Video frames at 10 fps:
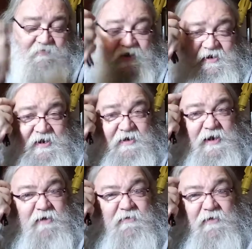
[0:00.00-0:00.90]
i can't
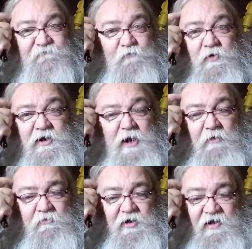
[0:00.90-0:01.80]
carry a
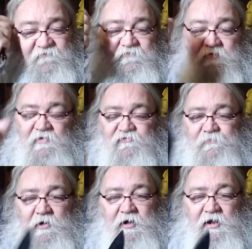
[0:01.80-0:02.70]
$40 knife for the most
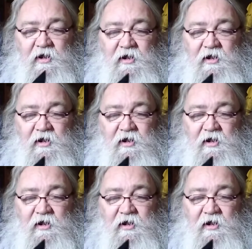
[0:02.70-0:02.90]
part